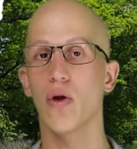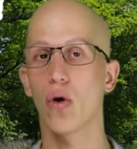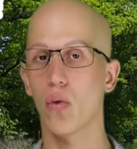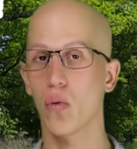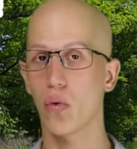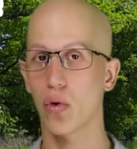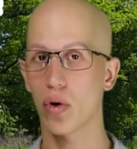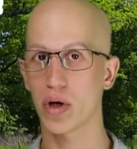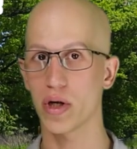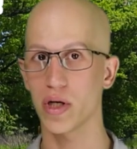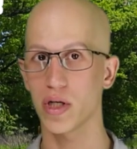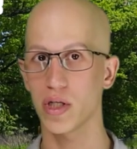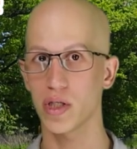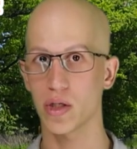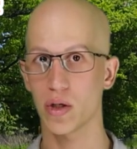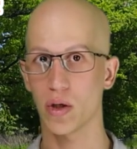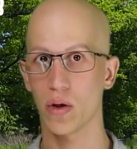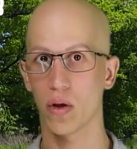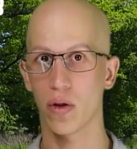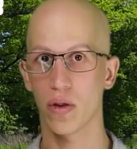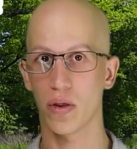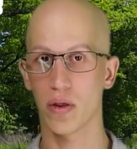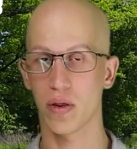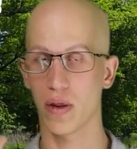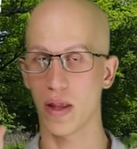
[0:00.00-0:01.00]
no
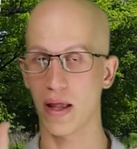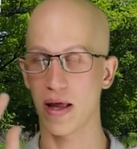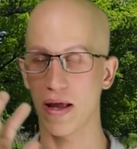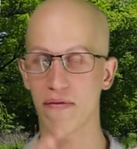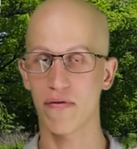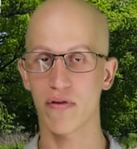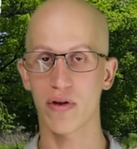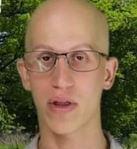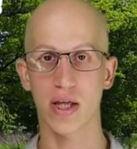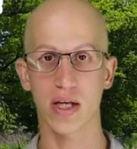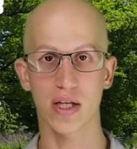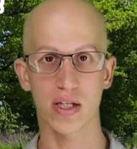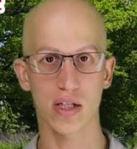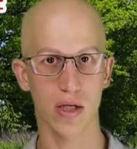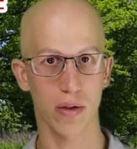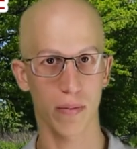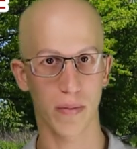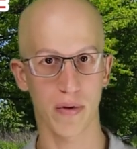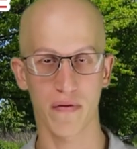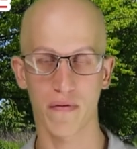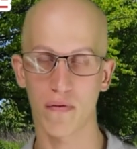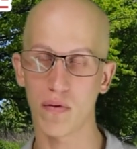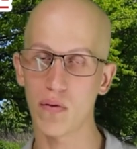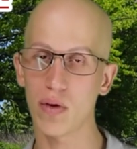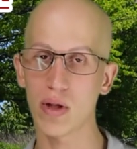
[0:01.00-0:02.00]
worries. Everything's
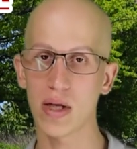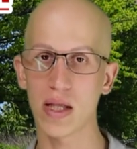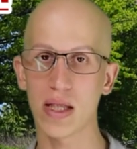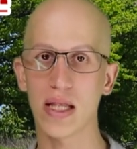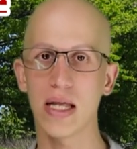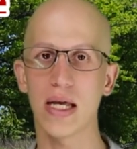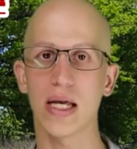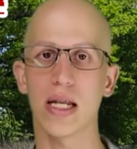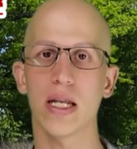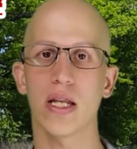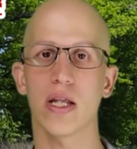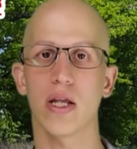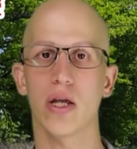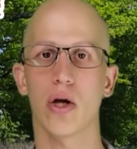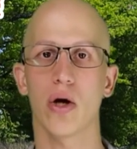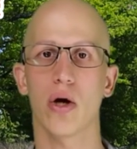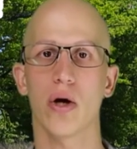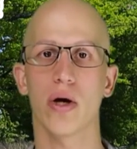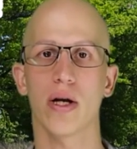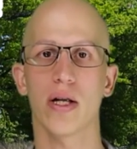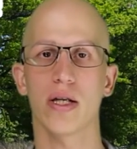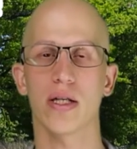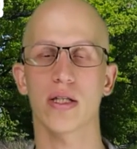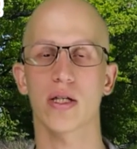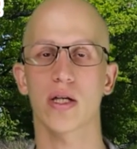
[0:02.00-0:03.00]
going to be fully lit in the
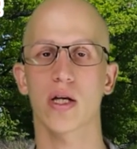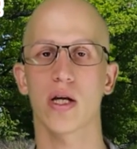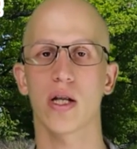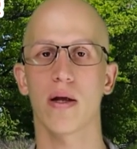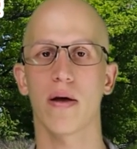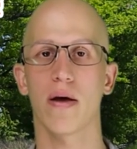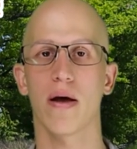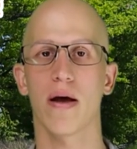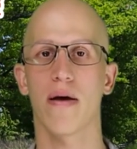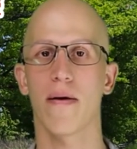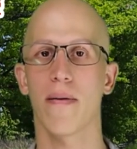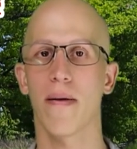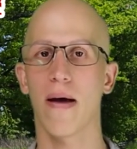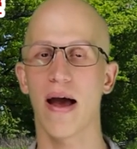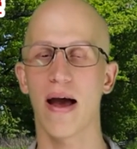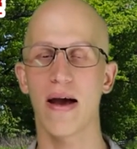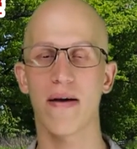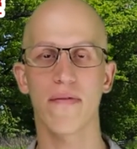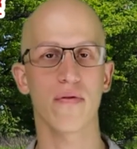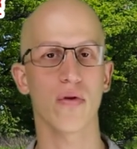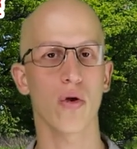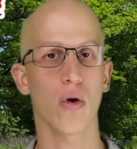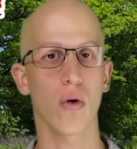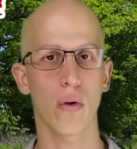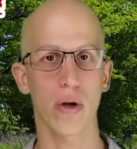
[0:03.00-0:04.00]
yard. It's going to
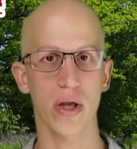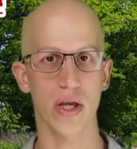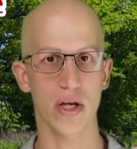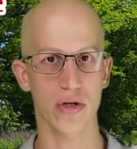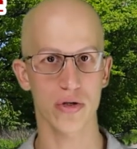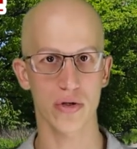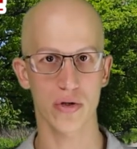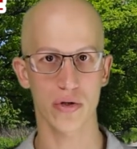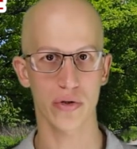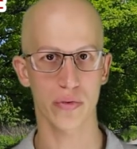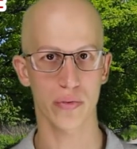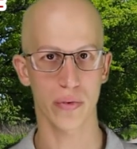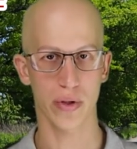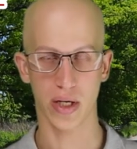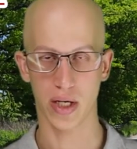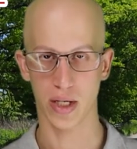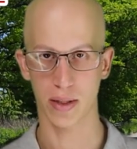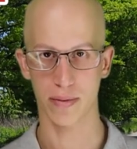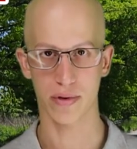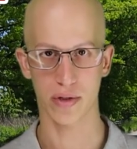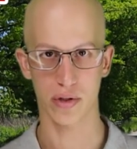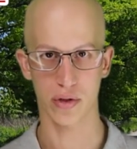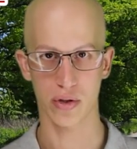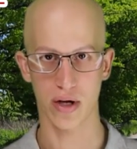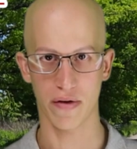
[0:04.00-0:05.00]
have no issues when
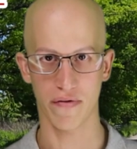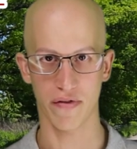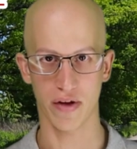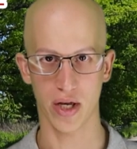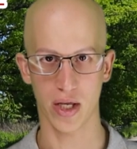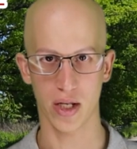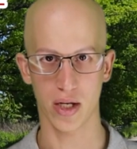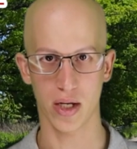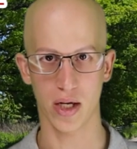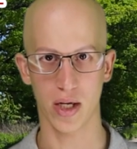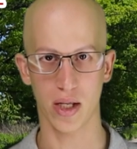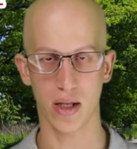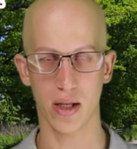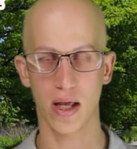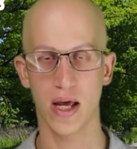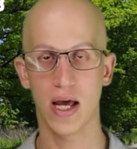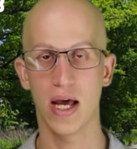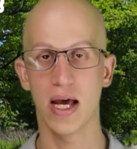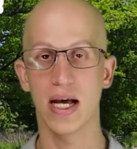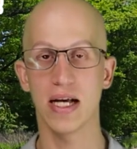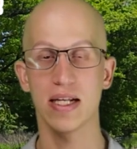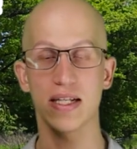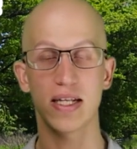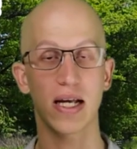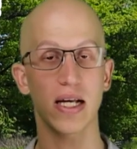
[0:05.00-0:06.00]
it comes to driving at night.
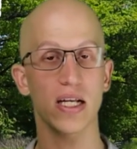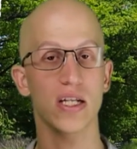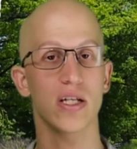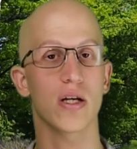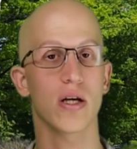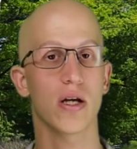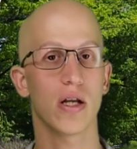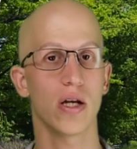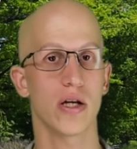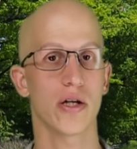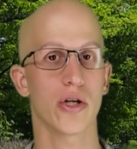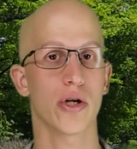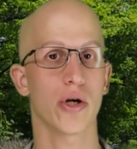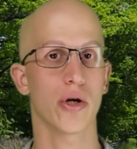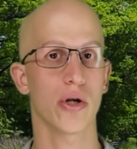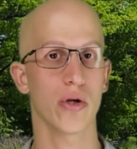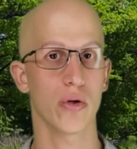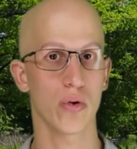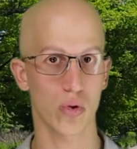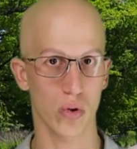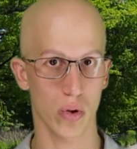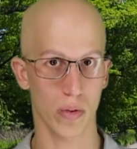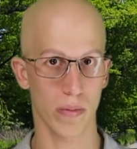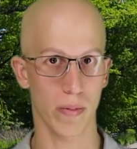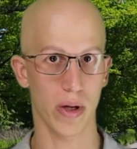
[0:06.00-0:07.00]
It's actually going to
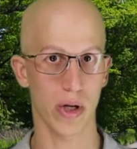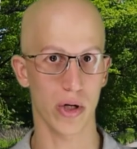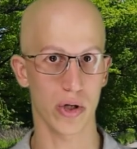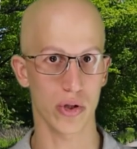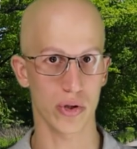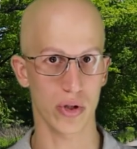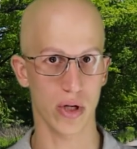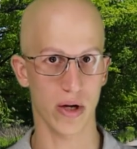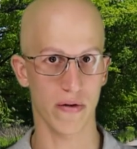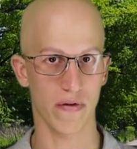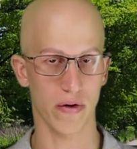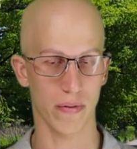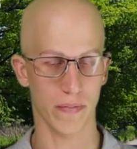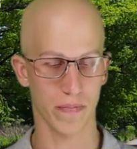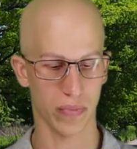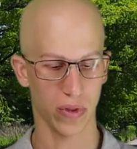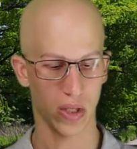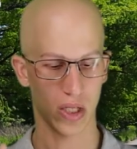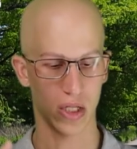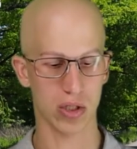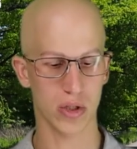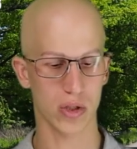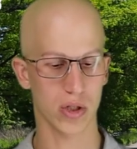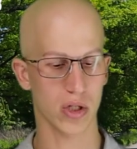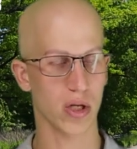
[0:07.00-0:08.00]
turn you into a better driver.
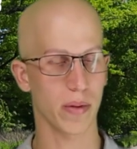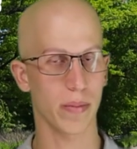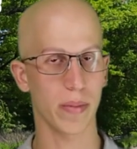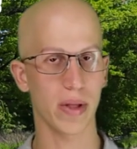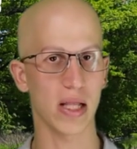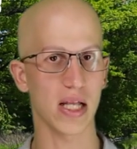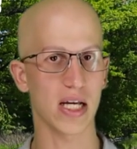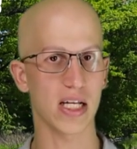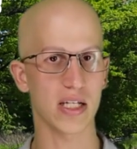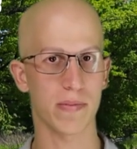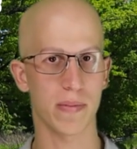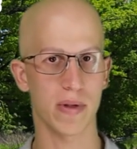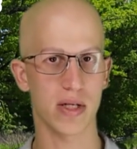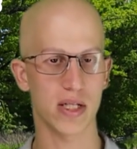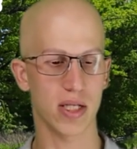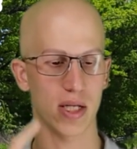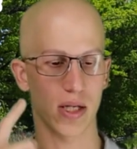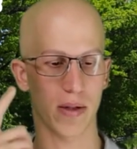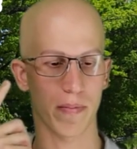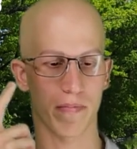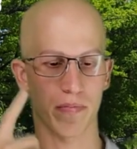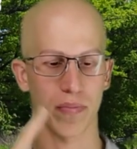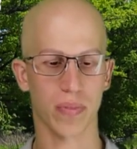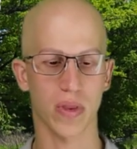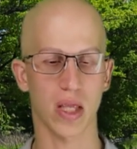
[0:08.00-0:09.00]
So it's going to be less
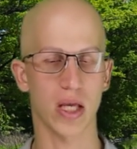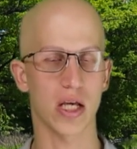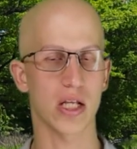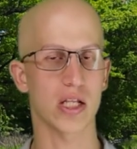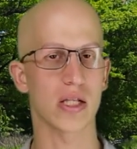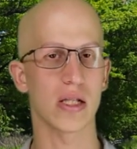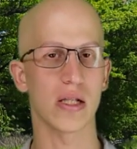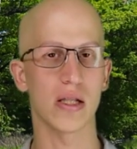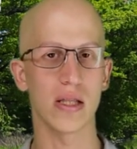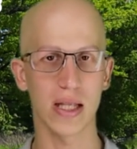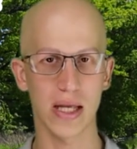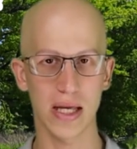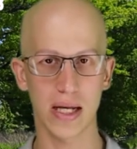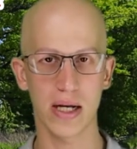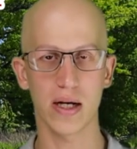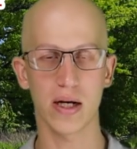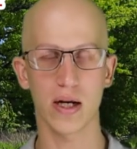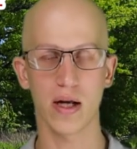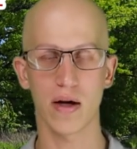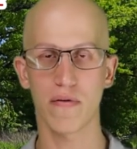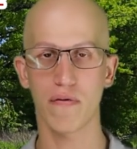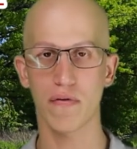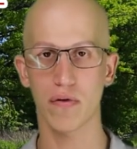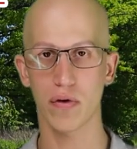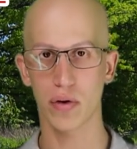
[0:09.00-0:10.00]
busy. It's lit
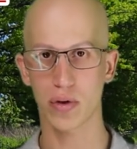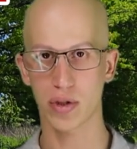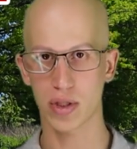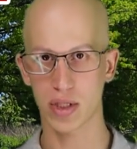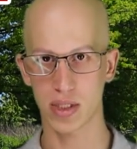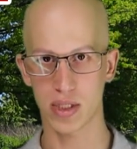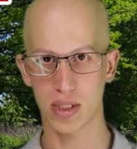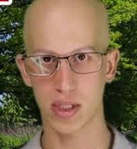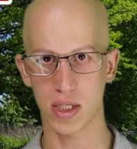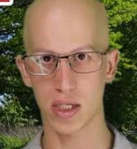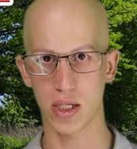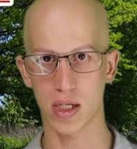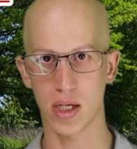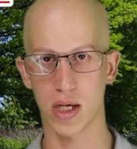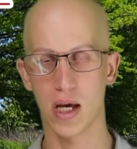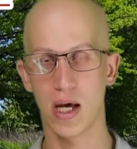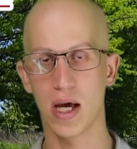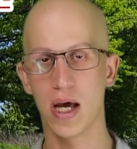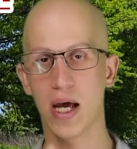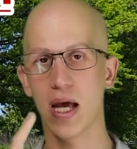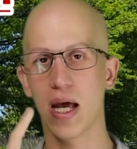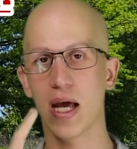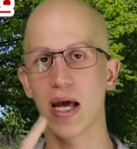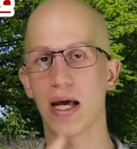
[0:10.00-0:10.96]
enough for you to see.